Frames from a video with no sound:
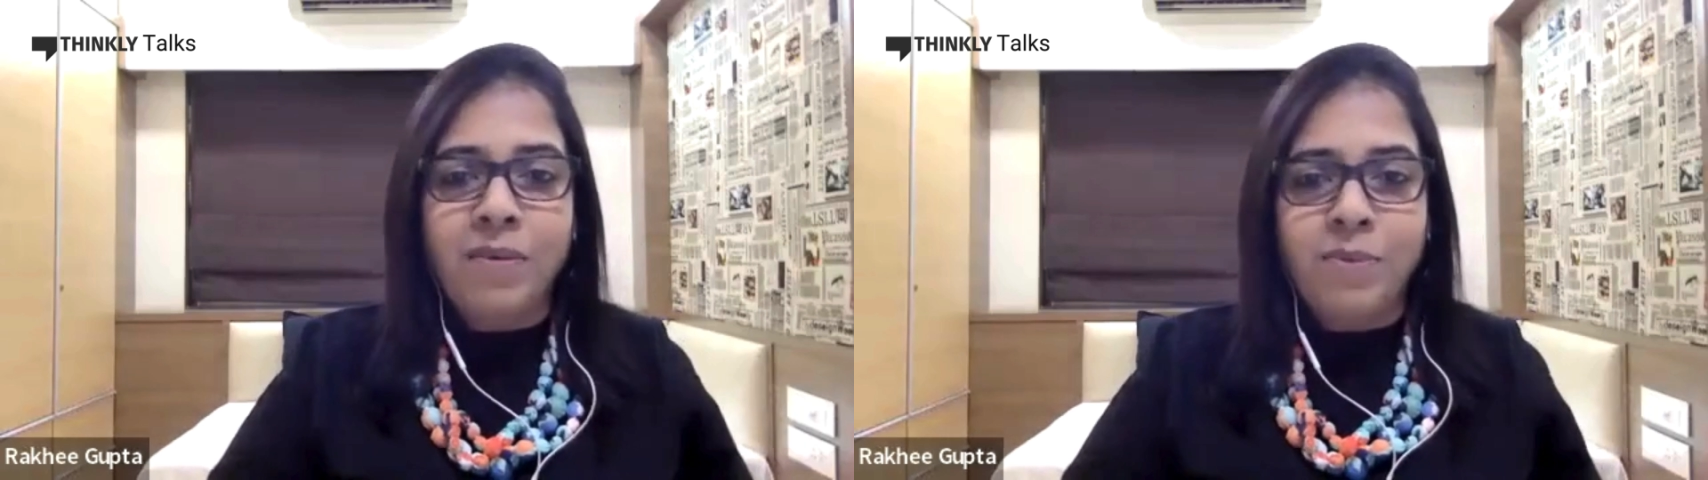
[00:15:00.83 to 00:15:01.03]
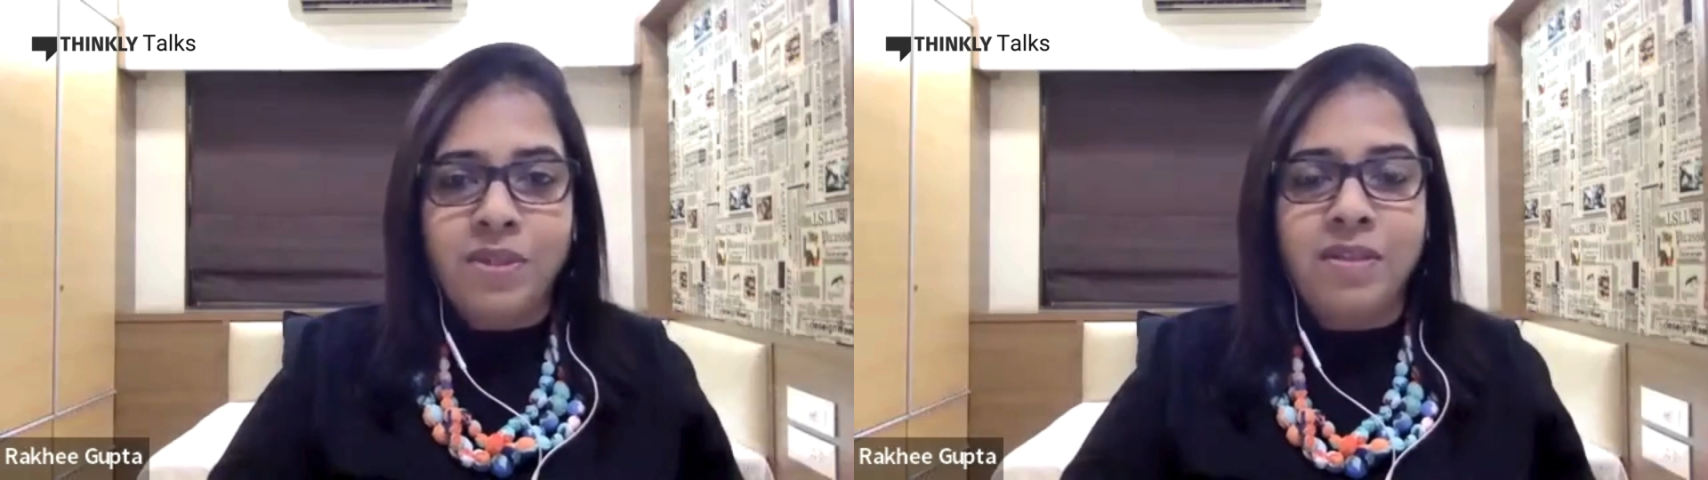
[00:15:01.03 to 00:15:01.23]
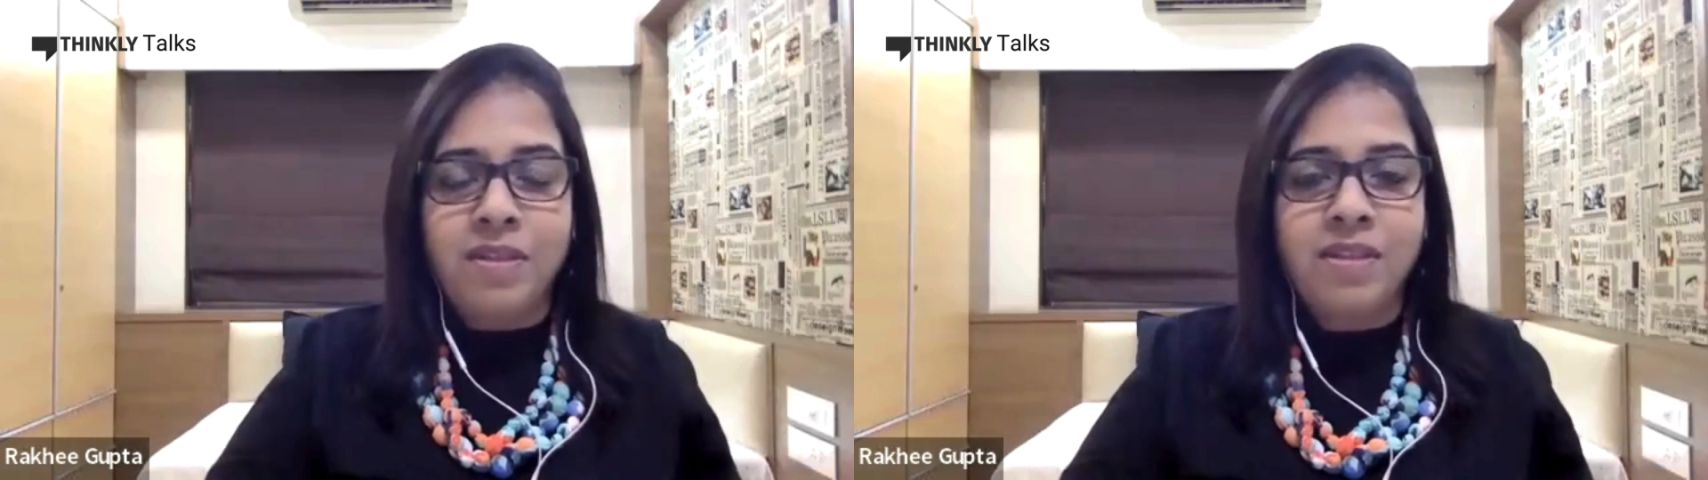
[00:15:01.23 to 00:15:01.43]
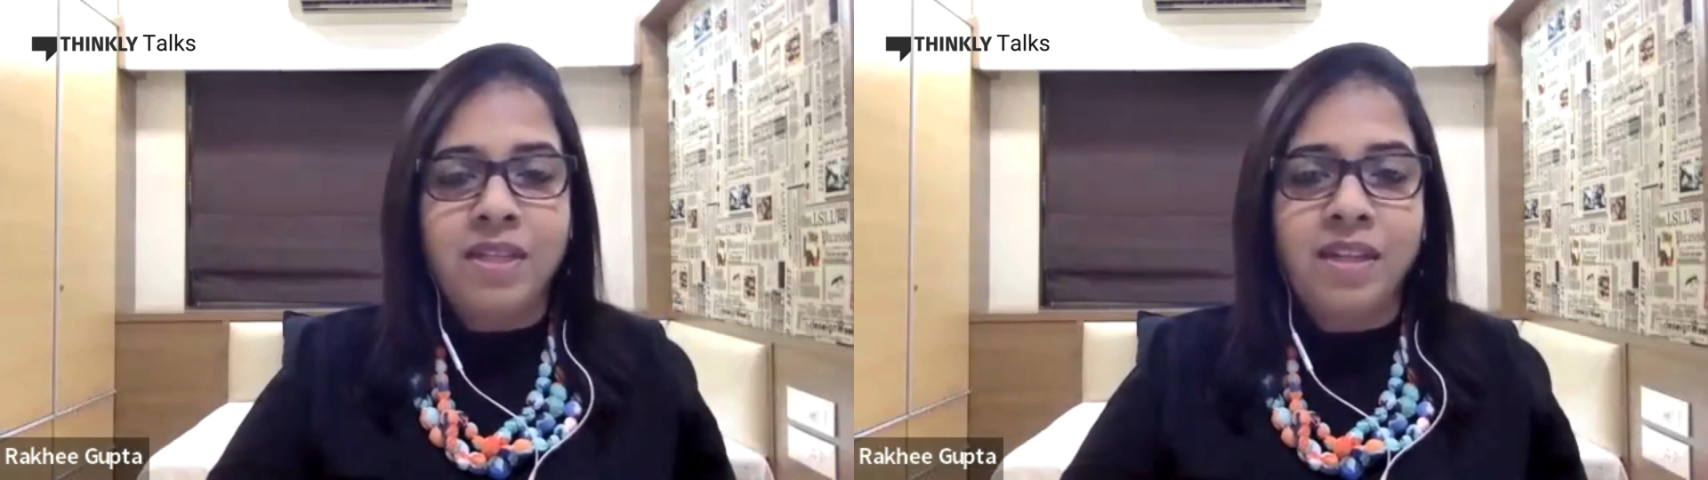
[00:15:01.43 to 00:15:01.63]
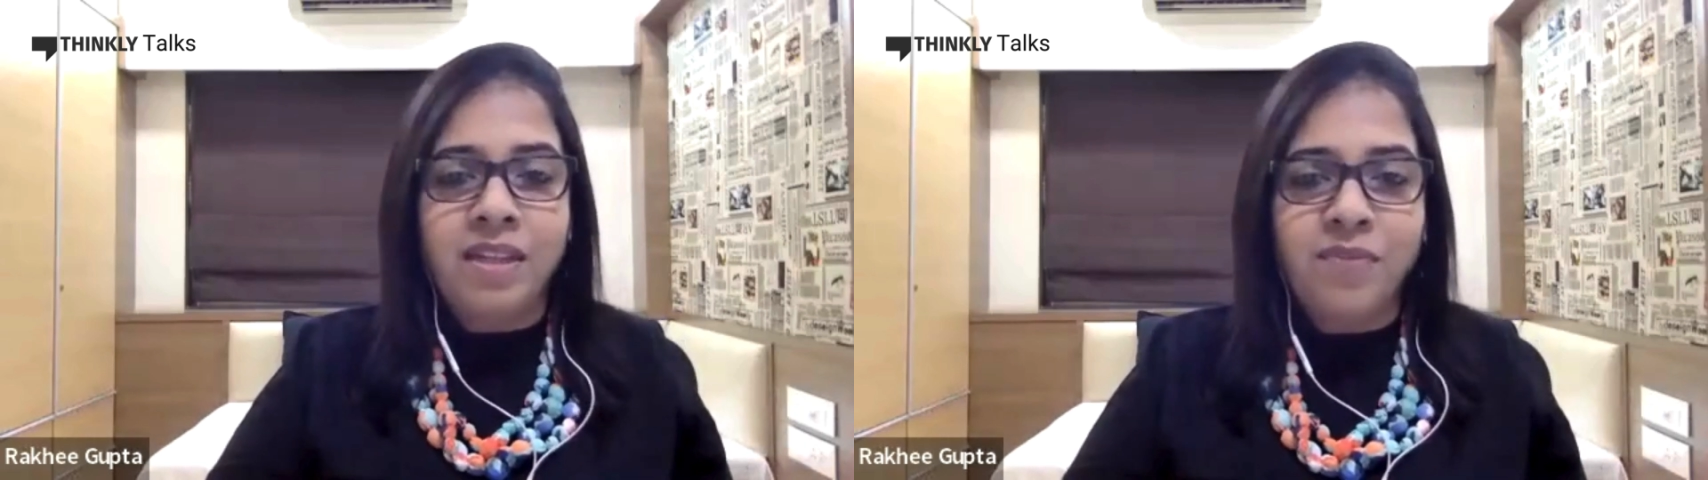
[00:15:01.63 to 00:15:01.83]
I was
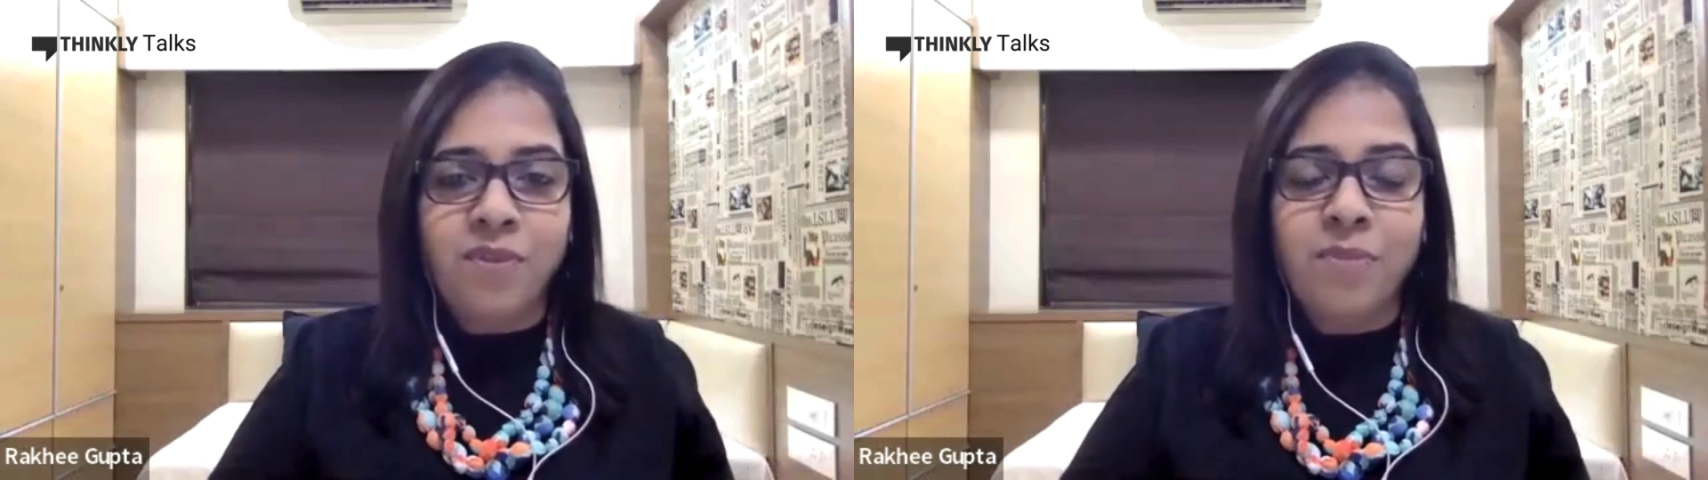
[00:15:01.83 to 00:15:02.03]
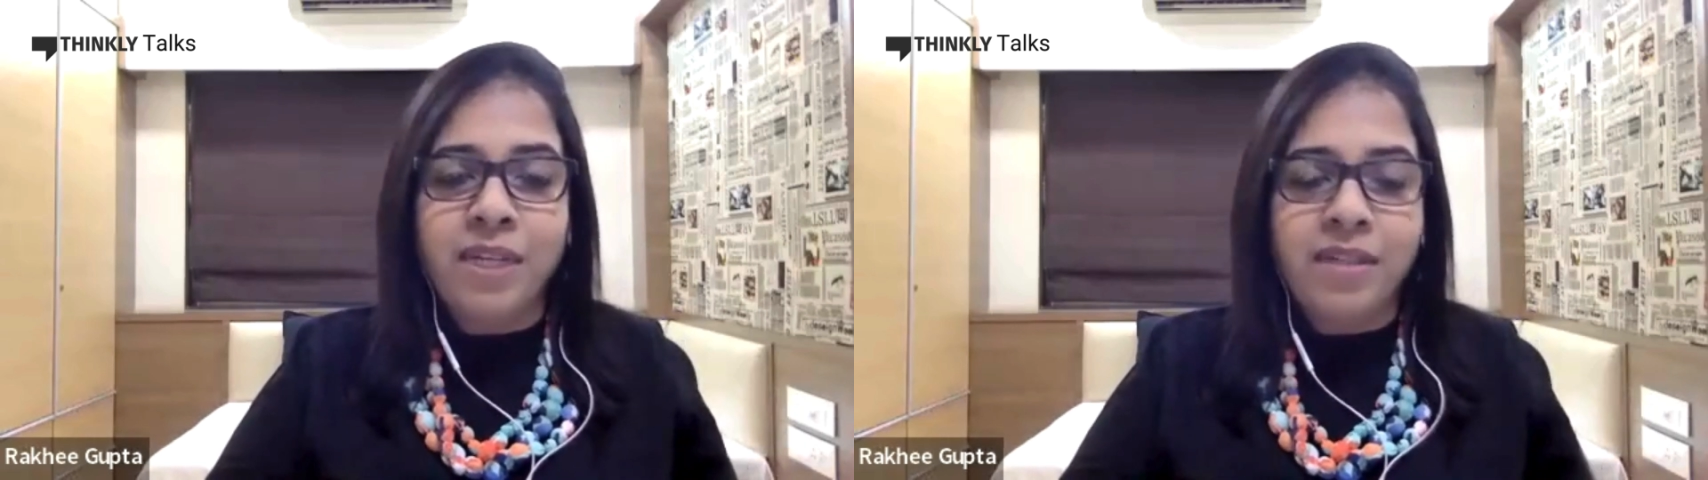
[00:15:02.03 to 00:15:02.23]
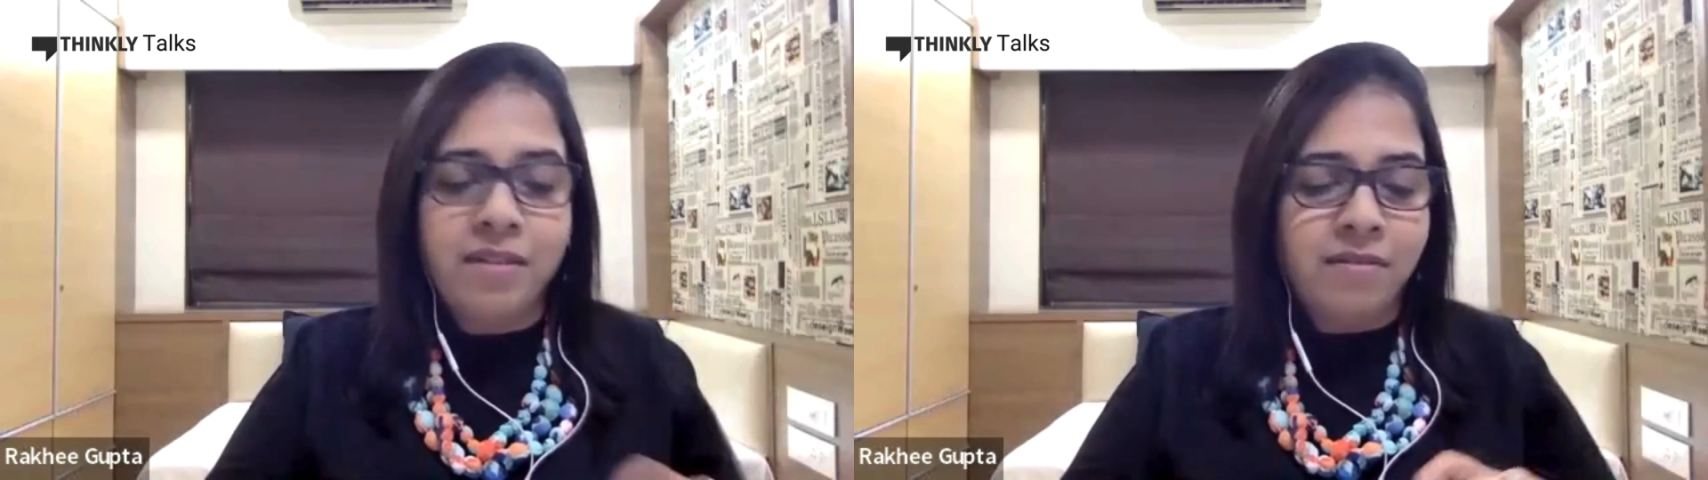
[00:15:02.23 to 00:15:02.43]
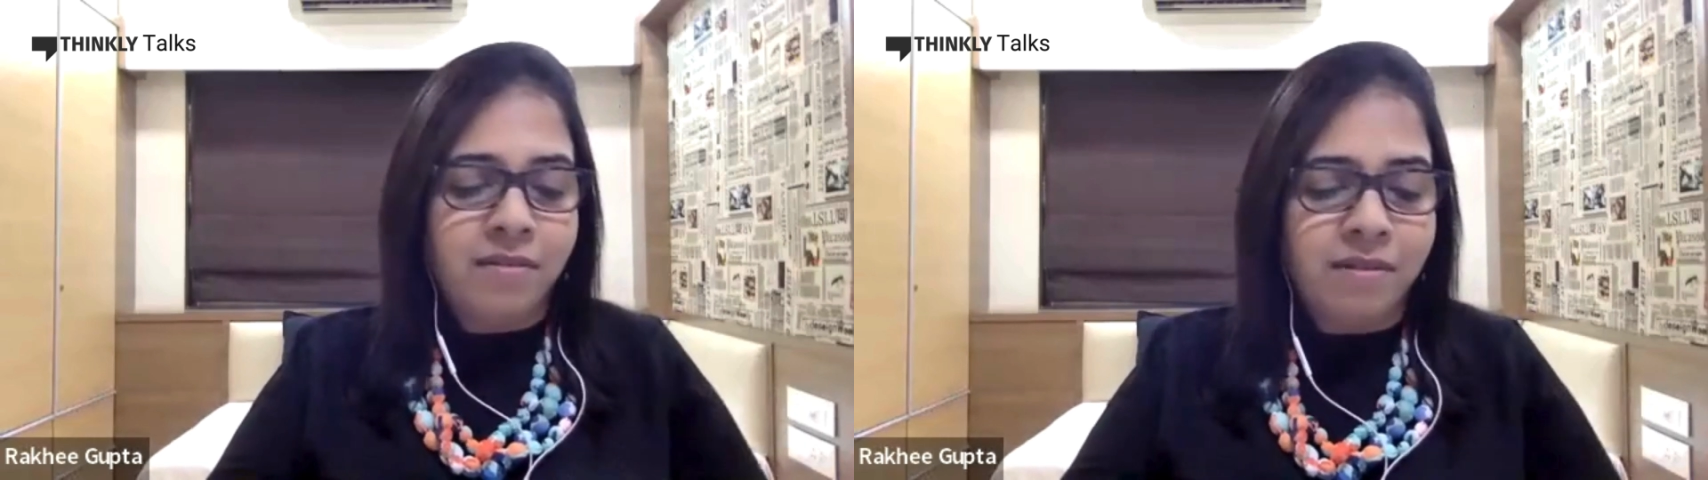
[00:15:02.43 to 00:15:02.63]
studying for my